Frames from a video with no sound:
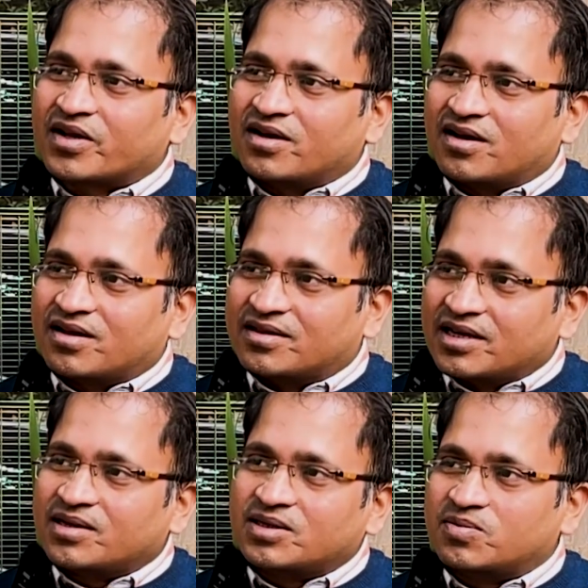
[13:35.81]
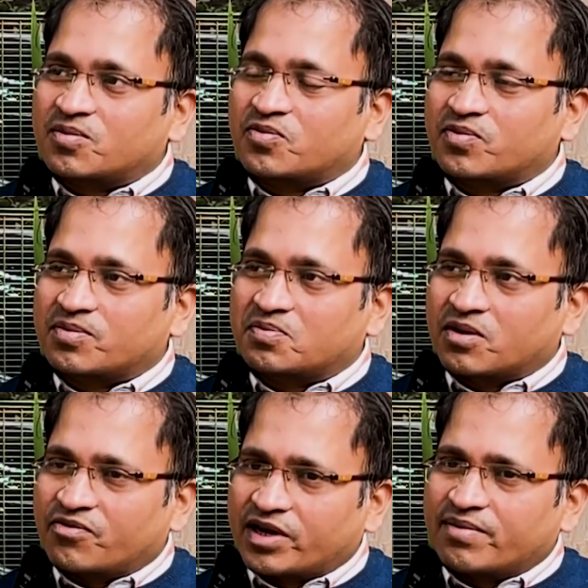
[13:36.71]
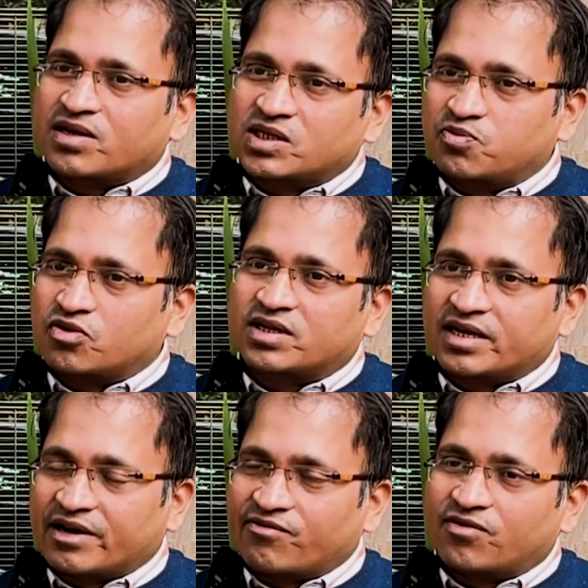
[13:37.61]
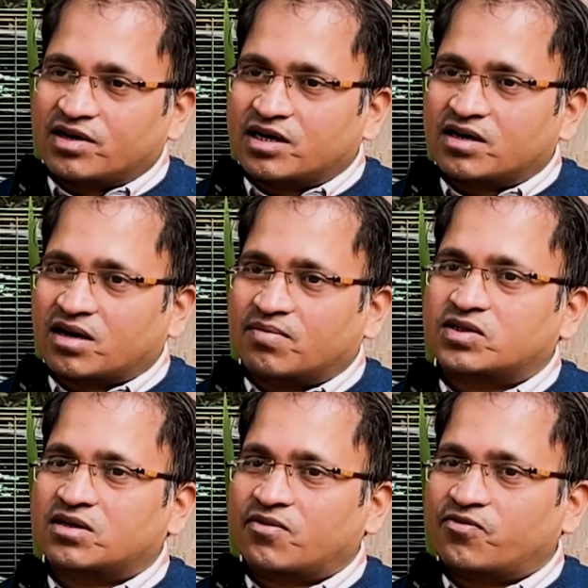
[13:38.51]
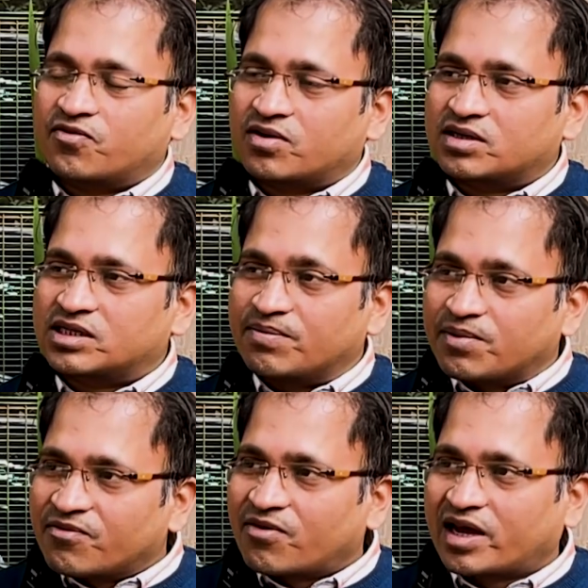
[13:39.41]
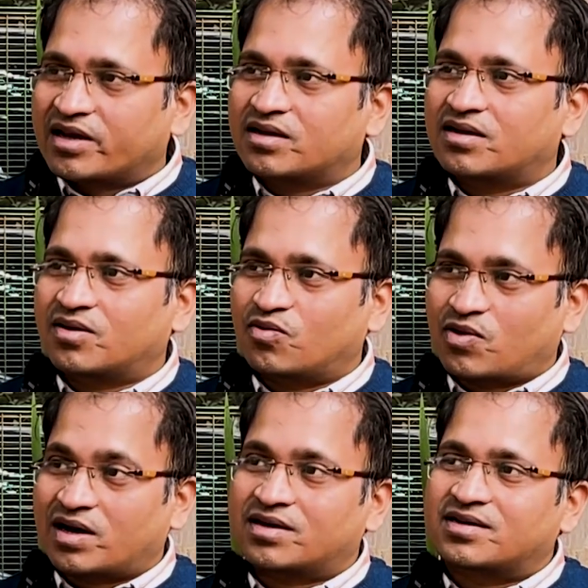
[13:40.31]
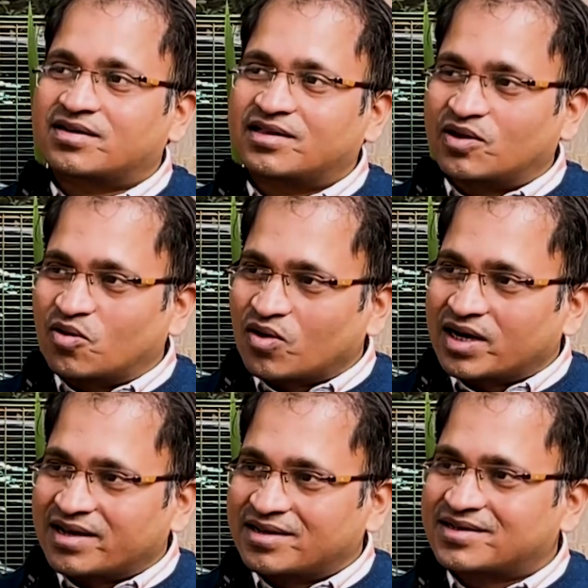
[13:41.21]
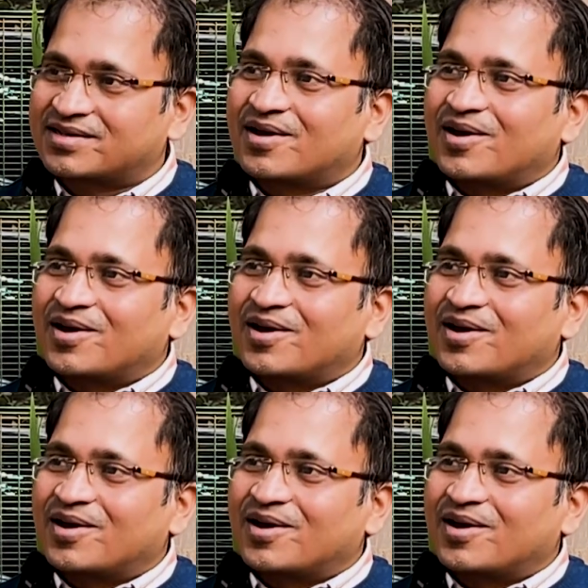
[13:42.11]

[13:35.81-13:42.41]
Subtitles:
they very much put their effort in terms of simplifying what the goal is,